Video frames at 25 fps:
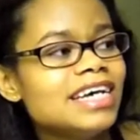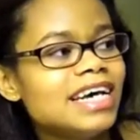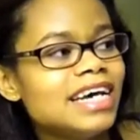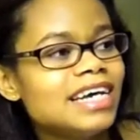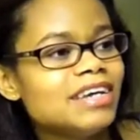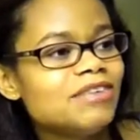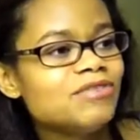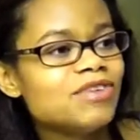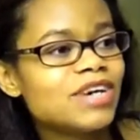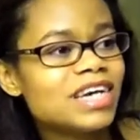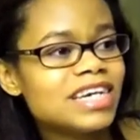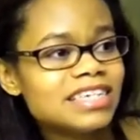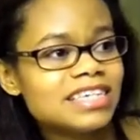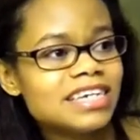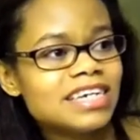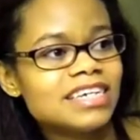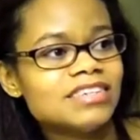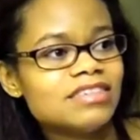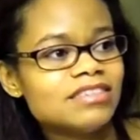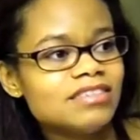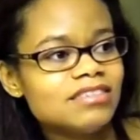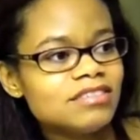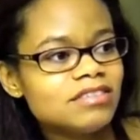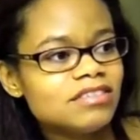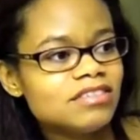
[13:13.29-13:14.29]
In fact, I
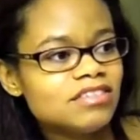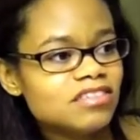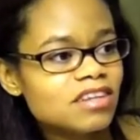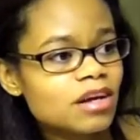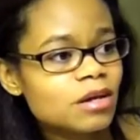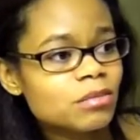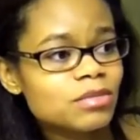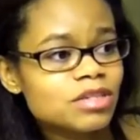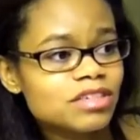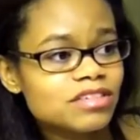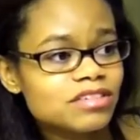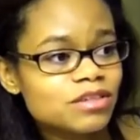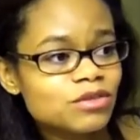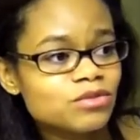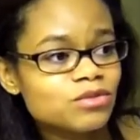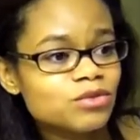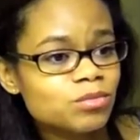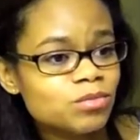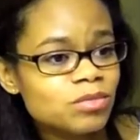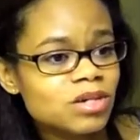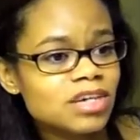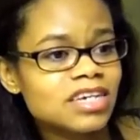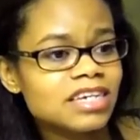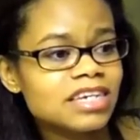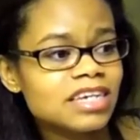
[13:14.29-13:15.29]
stop myself from
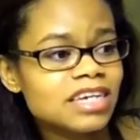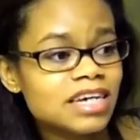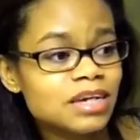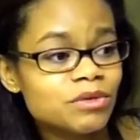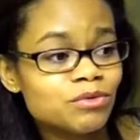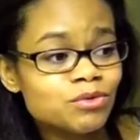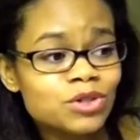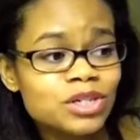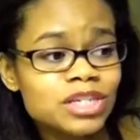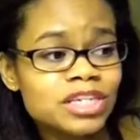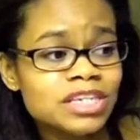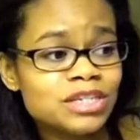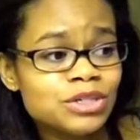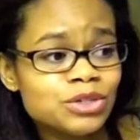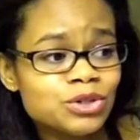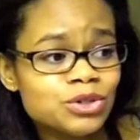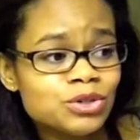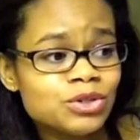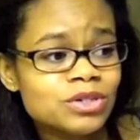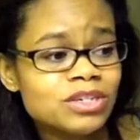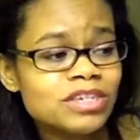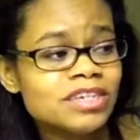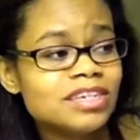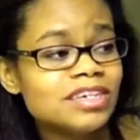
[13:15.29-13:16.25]
buying it every year,